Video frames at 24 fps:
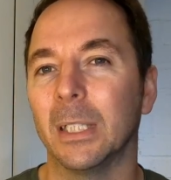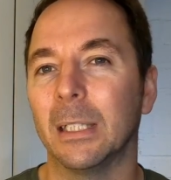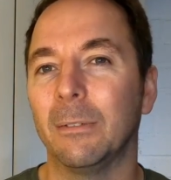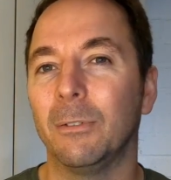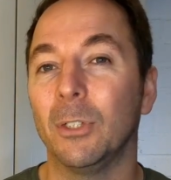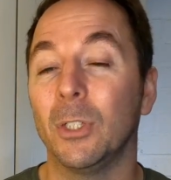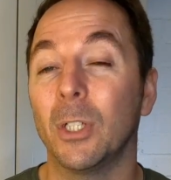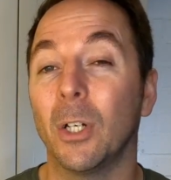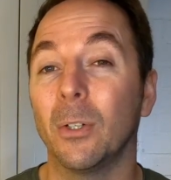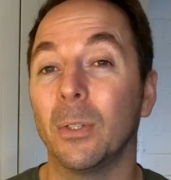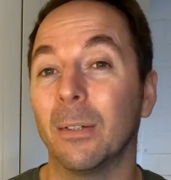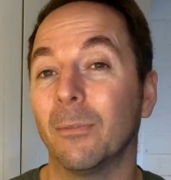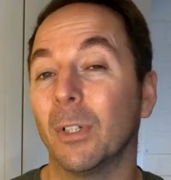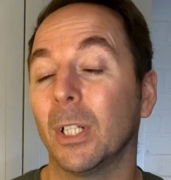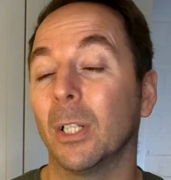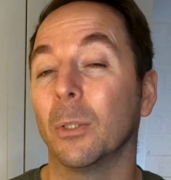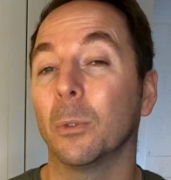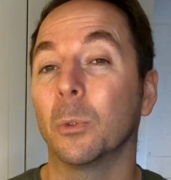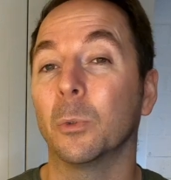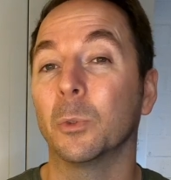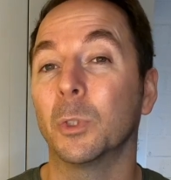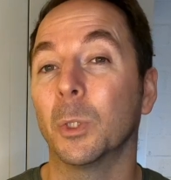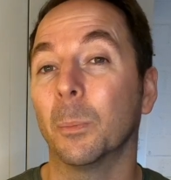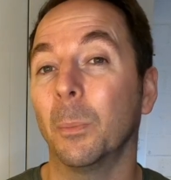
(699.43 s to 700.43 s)
if you don't have a
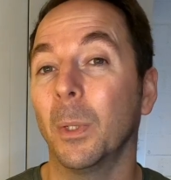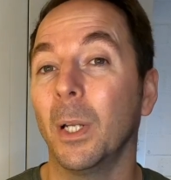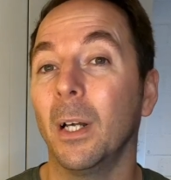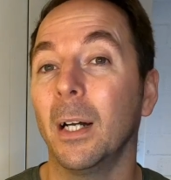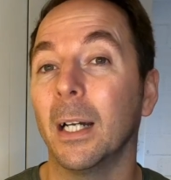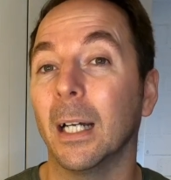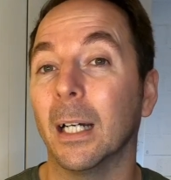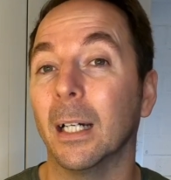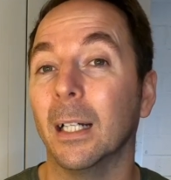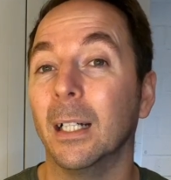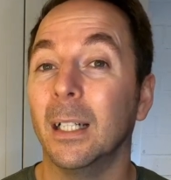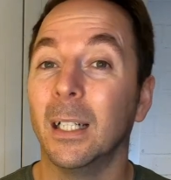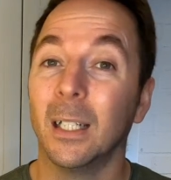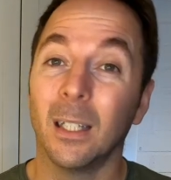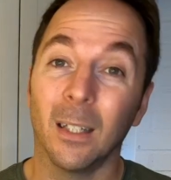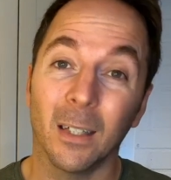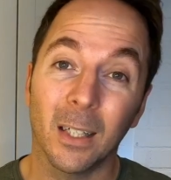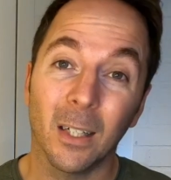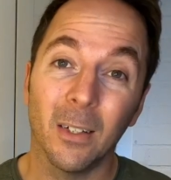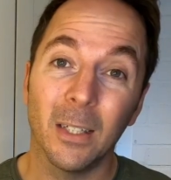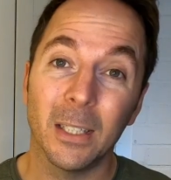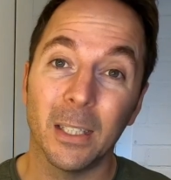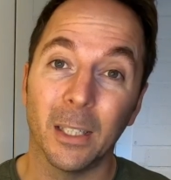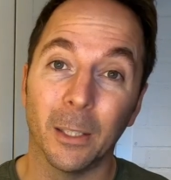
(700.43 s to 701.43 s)
local supplier,
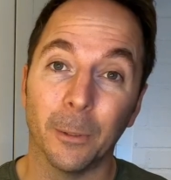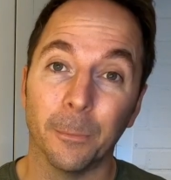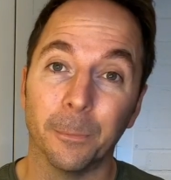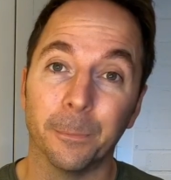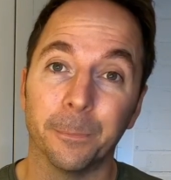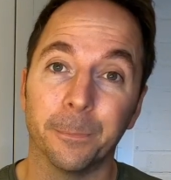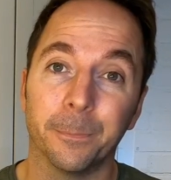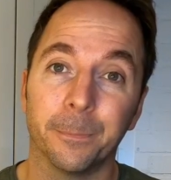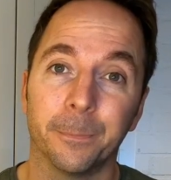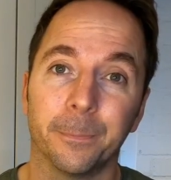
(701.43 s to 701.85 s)
like I don't.